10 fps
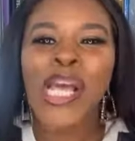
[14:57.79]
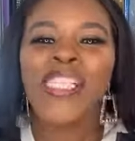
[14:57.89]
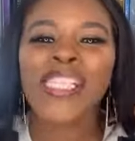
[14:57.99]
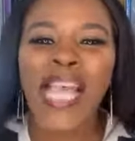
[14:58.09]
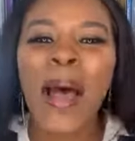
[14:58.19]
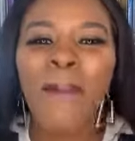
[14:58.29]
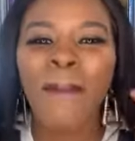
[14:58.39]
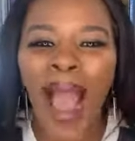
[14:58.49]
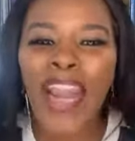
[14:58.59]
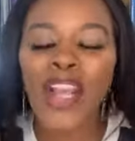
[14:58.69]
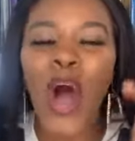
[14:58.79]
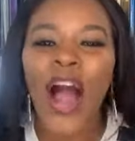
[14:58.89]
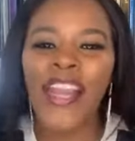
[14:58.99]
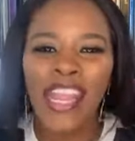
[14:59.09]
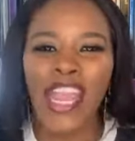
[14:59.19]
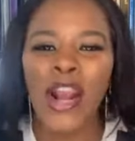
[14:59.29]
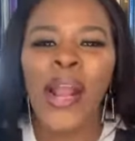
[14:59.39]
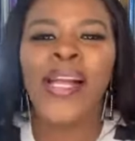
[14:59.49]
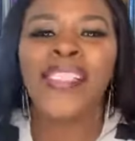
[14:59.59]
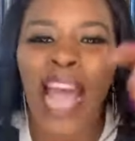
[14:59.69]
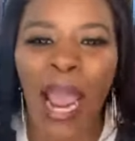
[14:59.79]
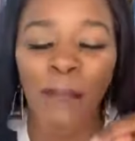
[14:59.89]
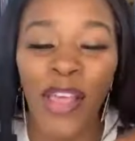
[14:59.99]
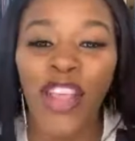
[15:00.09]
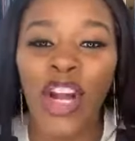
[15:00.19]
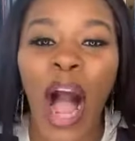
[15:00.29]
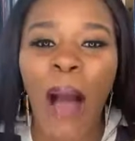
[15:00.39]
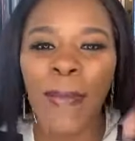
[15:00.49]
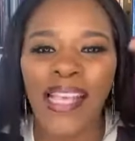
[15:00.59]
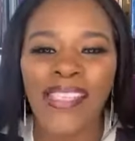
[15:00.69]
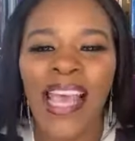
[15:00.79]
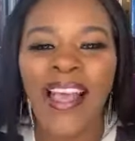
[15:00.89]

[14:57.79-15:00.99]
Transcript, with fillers: Somebody on here type in the comments,